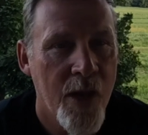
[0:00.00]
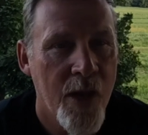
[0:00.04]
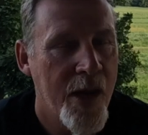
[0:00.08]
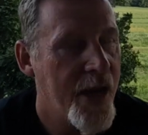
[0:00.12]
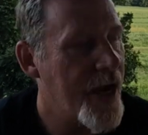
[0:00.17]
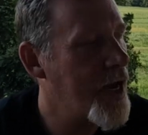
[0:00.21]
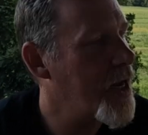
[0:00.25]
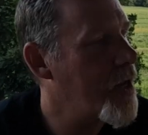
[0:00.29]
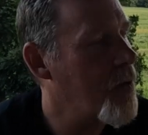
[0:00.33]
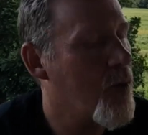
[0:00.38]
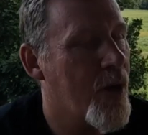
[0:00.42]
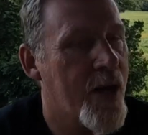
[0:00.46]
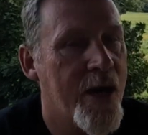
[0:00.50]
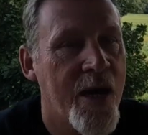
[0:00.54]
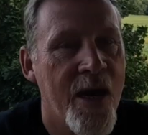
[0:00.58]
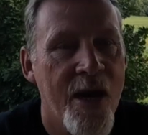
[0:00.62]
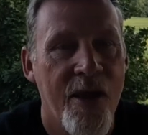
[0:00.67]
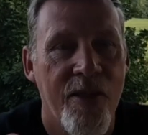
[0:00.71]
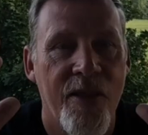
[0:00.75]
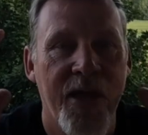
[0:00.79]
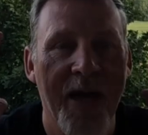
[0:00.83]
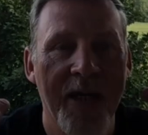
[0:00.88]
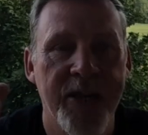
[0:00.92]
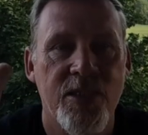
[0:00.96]
Anyway,
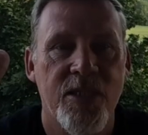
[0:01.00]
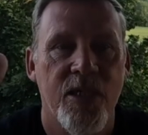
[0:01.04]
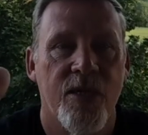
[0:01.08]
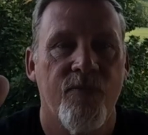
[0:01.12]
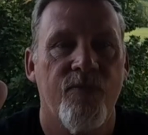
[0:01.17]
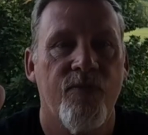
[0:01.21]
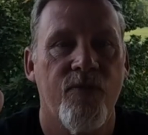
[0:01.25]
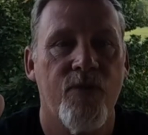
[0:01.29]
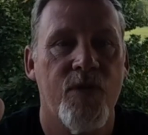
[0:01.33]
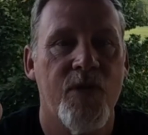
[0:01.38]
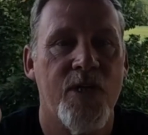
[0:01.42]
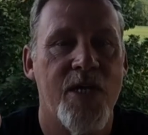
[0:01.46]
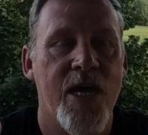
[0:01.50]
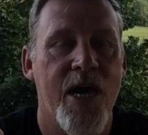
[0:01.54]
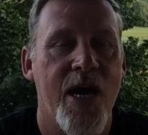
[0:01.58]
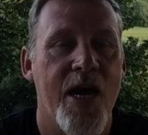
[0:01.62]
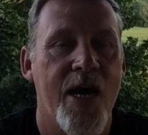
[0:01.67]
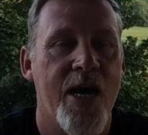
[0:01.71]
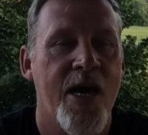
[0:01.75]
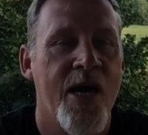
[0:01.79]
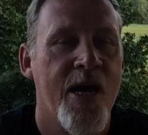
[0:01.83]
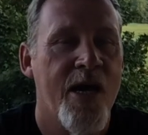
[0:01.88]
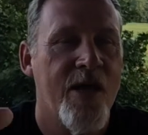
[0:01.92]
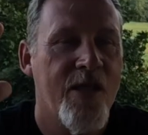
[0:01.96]
that's it for
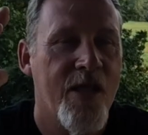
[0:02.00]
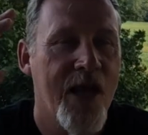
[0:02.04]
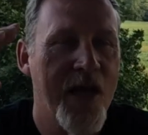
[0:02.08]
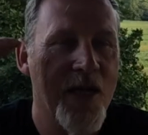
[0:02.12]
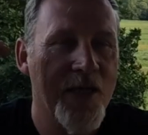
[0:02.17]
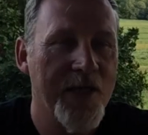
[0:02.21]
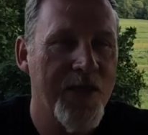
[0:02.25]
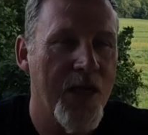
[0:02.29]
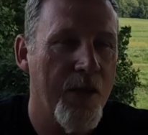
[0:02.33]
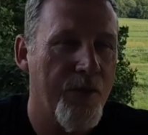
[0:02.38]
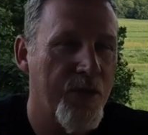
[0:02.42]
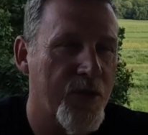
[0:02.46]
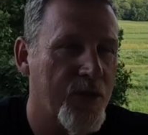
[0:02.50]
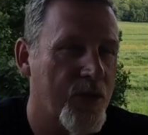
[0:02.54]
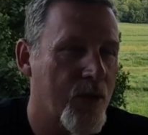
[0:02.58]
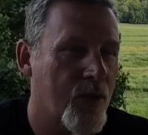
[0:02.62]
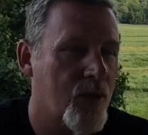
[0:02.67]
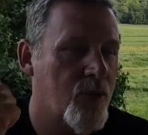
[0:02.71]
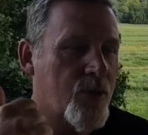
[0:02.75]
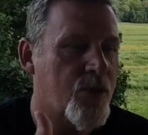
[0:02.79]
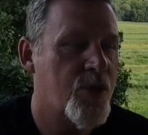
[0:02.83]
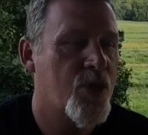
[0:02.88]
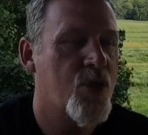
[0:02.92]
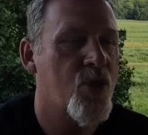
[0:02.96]
today. That is
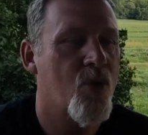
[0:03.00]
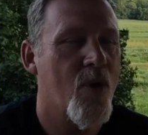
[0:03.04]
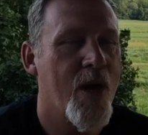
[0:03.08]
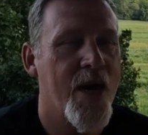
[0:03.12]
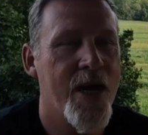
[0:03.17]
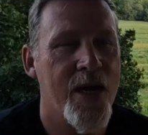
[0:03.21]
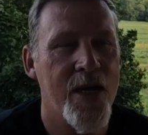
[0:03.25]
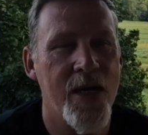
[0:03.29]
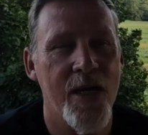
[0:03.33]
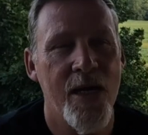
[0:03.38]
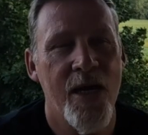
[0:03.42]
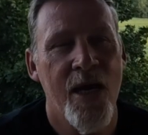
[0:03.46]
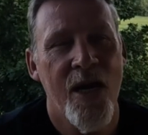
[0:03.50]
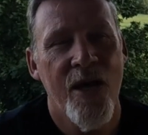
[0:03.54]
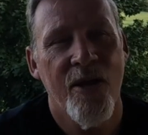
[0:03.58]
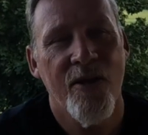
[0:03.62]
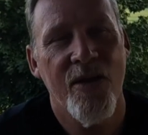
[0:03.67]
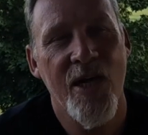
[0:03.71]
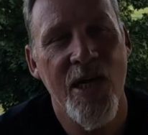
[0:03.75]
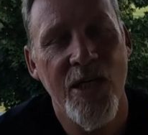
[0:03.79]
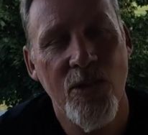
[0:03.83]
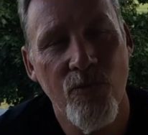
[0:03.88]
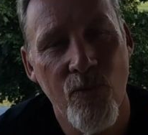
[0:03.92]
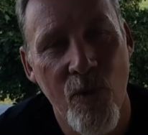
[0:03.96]
episode 280.
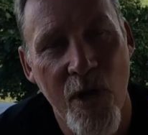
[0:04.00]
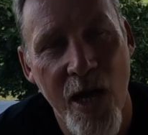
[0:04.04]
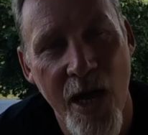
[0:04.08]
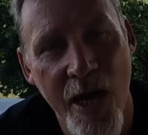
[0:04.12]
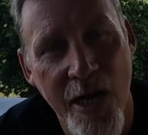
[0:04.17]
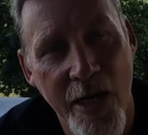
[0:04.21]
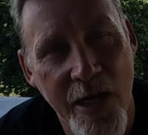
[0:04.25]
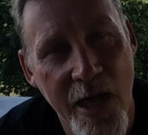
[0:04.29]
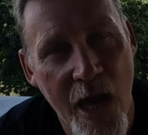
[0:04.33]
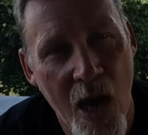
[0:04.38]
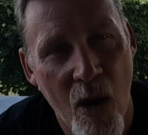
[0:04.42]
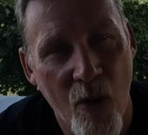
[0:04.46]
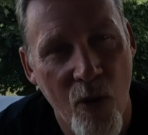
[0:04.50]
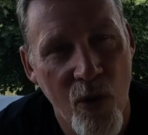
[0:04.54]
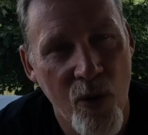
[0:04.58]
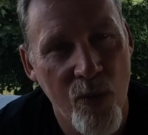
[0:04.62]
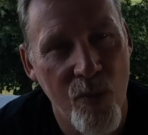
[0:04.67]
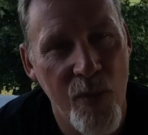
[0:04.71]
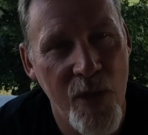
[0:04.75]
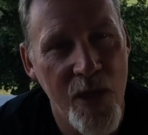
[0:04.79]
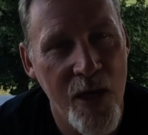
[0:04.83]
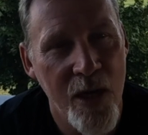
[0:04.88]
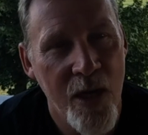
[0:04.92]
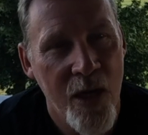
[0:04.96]
Thanks for hanging out with
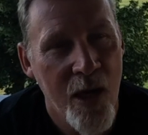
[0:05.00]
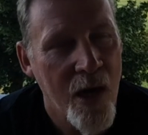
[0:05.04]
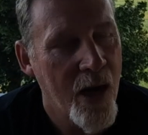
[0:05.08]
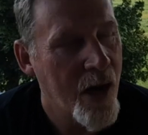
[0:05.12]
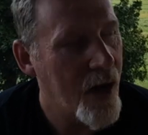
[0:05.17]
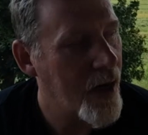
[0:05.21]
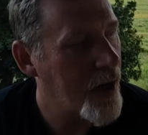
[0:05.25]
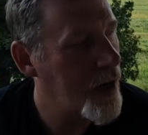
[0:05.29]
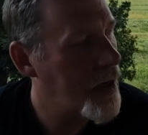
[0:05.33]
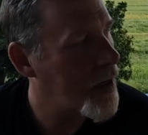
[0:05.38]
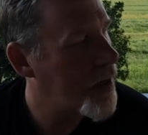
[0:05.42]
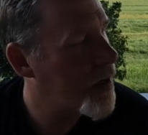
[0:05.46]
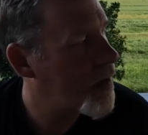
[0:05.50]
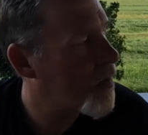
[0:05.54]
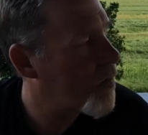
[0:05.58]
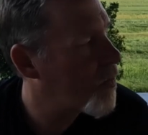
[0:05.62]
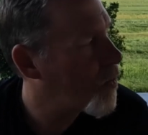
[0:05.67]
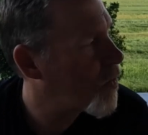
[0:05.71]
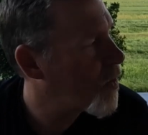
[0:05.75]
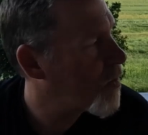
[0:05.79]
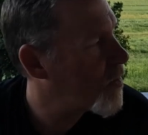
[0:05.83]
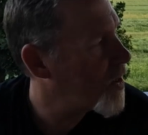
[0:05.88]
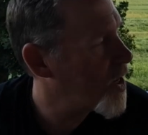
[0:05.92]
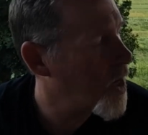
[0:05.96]
me.
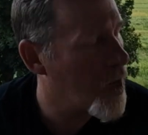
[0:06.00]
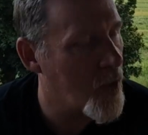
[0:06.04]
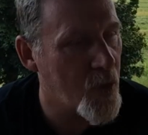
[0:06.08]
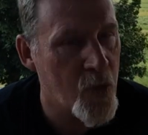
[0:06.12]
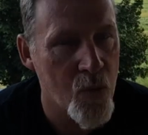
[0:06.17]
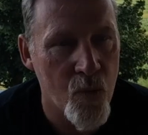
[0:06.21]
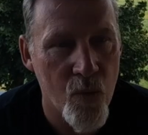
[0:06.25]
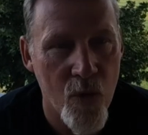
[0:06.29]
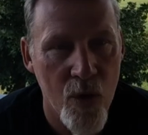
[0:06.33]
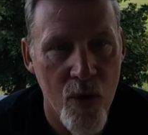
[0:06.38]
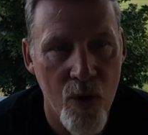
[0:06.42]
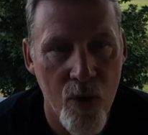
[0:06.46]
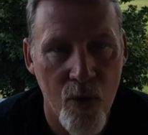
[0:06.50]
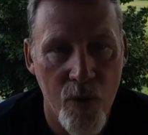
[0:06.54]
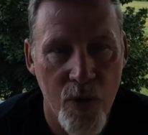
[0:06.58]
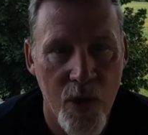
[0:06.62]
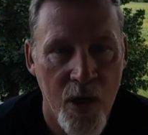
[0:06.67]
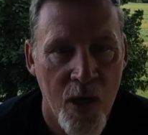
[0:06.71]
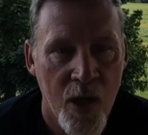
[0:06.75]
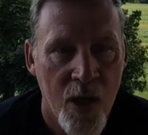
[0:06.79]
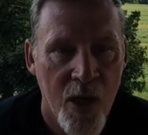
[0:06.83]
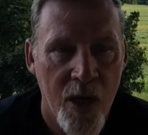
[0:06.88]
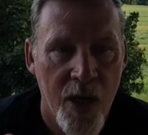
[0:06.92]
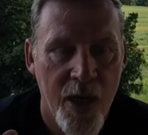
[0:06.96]
We'll be on the
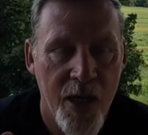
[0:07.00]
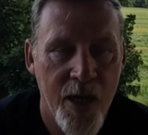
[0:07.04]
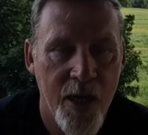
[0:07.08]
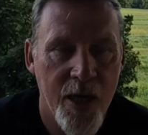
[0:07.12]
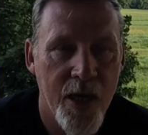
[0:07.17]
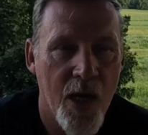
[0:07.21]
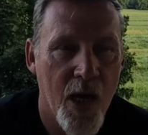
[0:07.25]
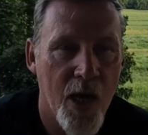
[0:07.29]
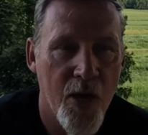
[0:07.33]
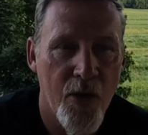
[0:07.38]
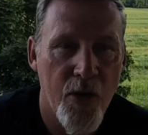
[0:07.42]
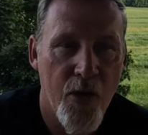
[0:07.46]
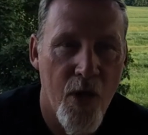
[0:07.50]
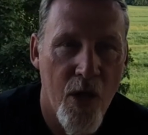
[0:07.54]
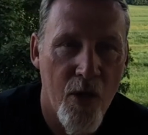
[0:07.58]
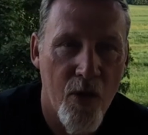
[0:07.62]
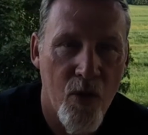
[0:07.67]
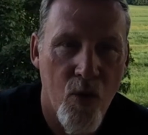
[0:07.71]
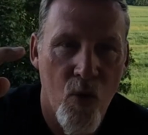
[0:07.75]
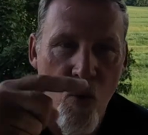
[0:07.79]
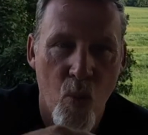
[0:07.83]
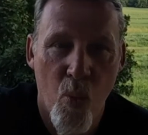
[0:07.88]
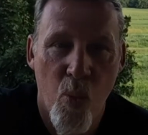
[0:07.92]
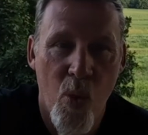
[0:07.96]
road in
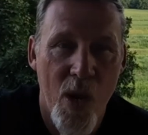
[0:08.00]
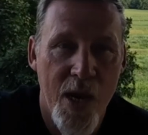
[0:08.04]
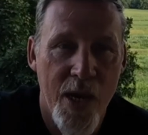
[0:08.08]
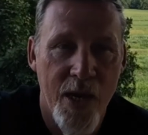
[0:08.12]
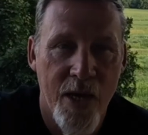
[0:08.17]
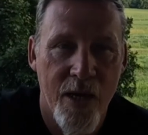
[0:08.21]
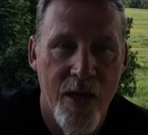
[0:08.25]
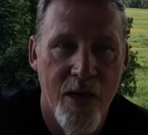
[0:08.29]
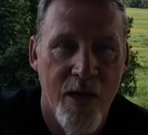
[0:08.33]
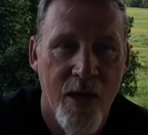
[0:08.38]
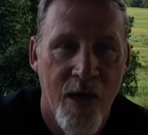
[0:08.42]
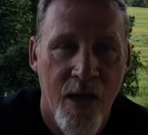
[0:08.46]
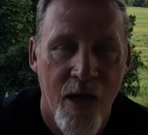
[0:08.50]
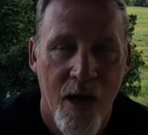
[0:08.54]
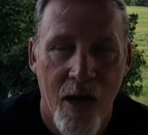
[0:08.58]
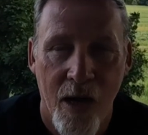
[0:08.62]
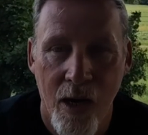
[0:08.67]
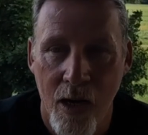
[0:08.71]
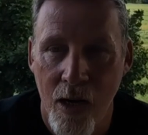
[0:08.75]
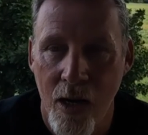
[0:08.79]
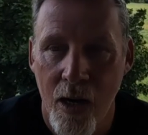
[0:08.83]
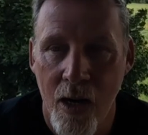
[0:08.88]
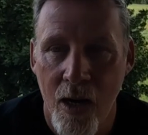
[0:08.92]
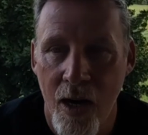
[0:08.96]
another week.
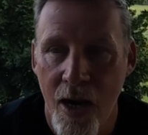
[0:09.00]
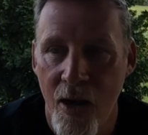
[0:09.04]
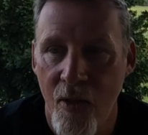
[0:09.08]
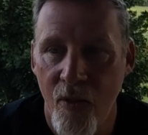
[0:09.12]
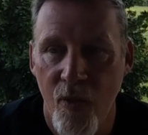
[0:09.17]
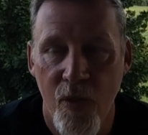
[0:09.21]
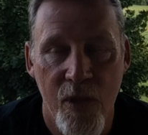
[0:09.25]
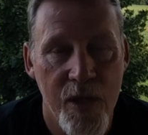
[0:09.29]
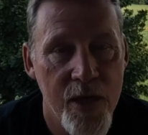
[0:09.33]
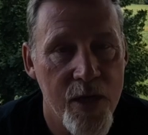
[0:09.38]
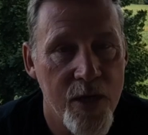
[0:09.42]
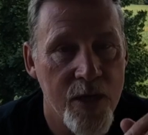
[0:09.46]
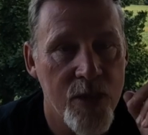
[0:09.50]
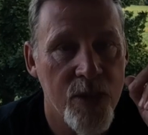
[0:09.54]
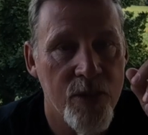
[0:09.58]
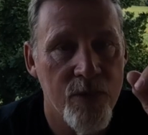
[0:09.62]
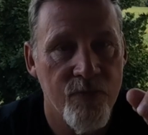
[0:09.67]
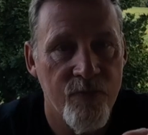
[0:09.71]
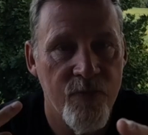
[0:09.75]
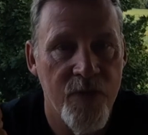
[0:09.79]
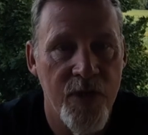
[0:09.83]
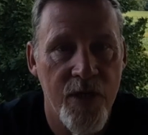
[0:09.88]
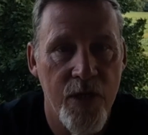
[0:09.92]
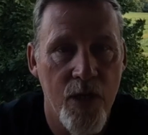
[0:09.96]
And these
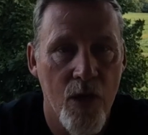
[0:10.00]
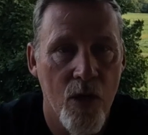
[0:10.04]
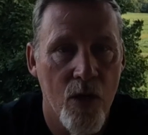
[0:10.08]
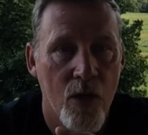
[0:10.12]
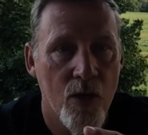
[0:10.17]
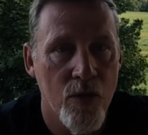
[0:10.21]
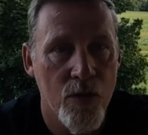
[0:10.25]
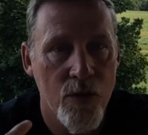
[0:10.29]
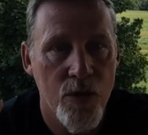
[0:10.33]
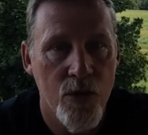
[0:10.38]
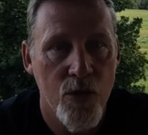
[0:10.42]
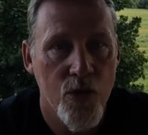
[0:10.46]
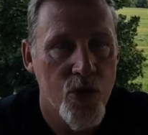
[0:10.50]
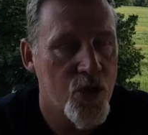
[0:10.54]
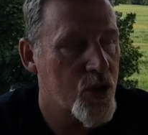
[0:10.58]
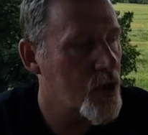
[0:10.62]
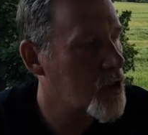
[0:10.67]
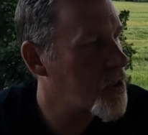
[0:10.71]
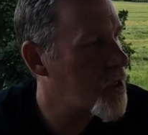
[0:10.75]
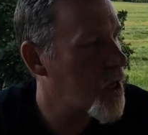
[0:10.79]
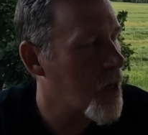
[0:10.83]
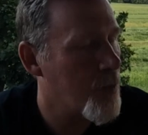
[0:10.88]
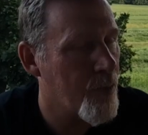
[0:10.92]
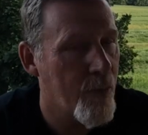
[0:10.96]
videos
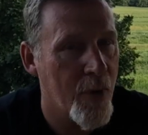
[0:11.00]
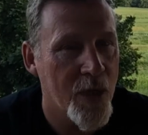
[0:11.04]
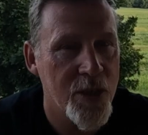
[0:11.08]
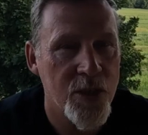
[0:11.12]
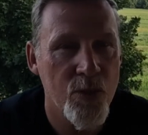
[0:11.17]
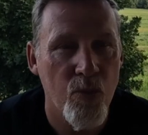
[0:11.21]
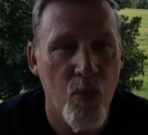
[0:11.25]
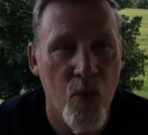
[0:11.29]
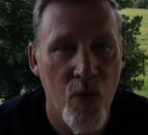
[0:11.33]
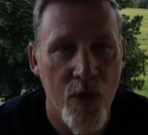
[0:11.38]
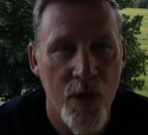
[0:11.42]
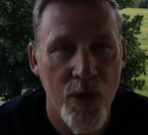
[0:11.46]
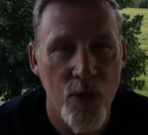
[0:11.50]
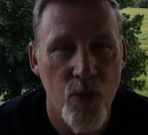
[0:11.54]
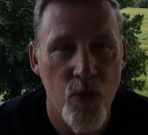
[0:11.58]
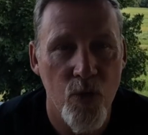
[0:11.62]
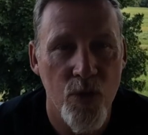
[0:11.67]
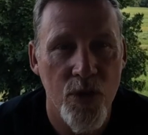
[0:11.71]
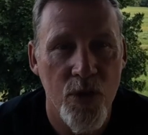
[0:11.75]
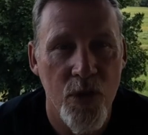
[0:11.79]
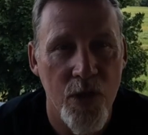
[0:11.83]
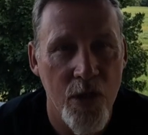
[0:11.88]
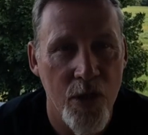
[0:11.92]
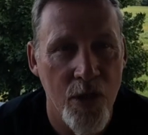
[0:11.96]
should get much more
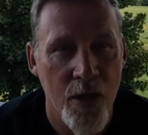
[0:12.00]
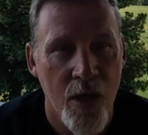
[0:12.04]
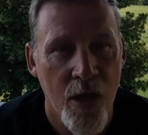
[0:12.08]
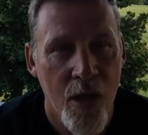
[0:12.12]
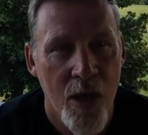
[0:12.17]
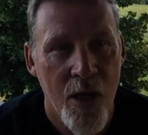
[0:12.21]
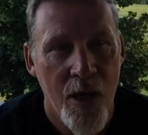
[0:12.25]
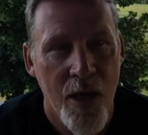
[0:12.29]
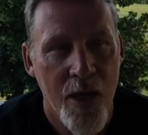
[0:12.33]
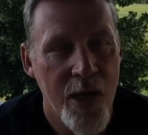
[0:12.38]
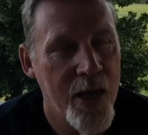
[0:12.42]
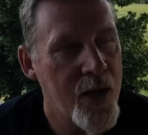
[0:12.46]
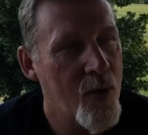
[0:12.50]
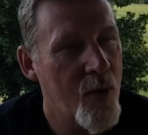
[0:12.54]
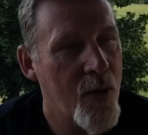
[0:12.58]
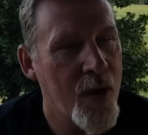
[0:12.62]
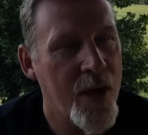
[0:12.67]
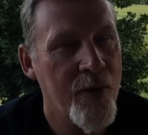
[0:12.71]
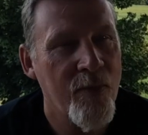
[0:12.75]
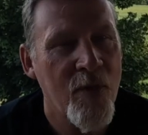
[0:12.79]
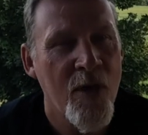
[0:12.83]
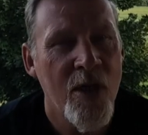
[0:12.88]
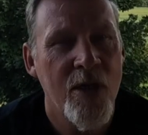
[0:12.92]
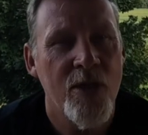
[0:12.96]
interesting.
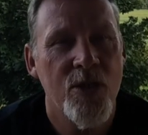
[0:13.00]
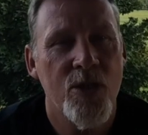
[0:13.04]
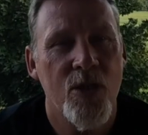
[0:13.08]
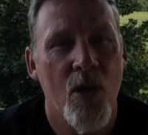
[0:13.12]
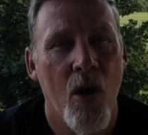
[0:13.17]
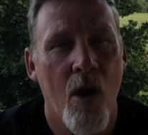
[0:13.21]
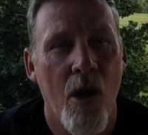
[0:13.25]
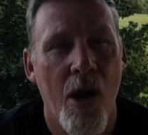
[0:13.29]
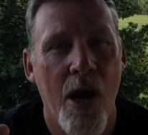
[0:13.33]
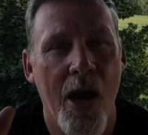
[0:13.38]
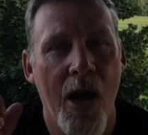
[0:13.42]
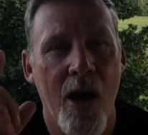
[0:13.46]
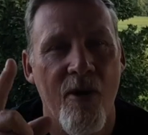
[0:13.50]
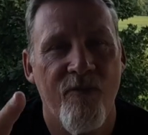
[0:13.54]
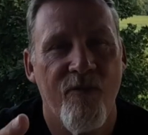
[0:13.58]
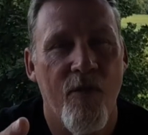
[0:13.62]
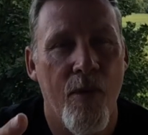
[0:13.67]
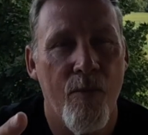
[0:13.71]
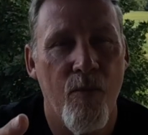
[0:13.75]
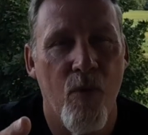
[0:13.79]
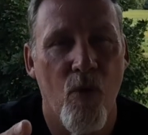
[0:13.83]
Anyway, sorry if I